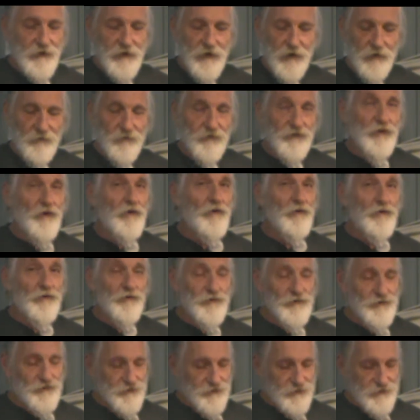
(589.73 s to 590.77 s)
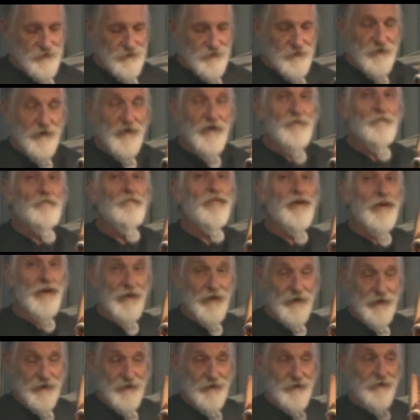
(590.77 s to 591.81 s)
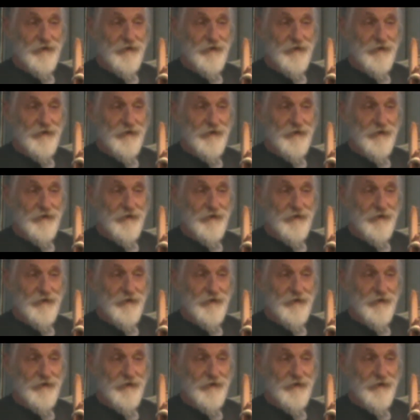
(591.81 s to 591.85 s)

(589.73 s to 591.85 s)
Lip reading: Cover the holes and play.